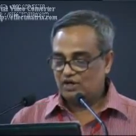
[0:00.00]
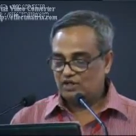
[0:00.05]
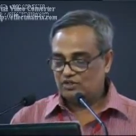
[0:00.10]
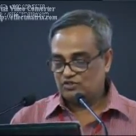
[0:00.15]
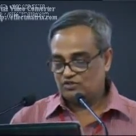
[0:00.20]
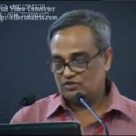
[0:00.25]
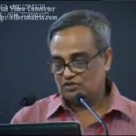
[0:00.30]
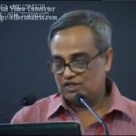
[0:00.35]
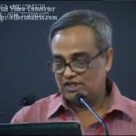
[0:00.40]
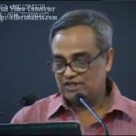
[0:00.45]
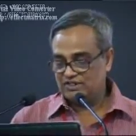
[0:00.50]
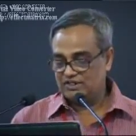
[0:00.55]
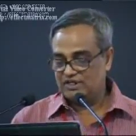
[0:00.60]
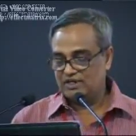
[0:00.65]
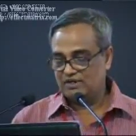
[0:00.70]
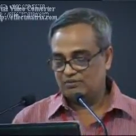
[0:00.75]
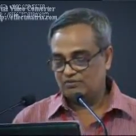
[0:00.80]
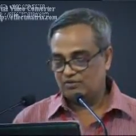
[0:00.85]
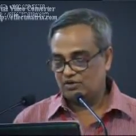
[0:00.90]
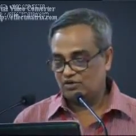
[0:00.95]
Sulfur
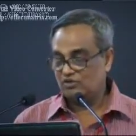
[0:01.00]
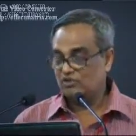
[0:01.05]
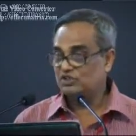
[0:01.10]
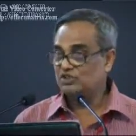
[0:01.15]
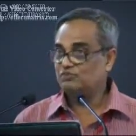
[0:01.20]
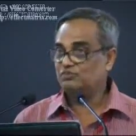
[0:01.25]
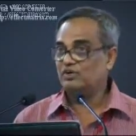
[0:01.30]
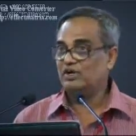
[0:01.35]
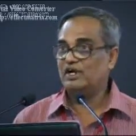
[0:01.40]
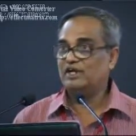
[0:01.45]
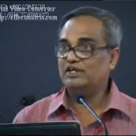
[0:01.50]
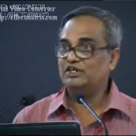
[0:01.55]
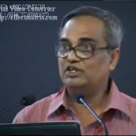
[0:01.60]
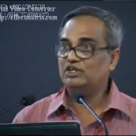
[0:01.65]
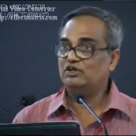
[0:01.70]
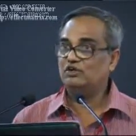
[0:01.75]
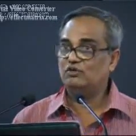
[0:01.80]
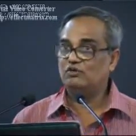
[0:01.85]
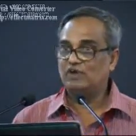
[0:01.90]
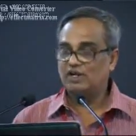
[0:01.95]
also less than
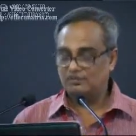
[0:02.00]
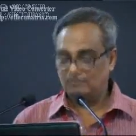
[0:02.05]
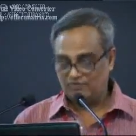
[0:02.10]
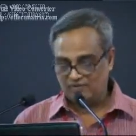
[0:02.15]
0.015.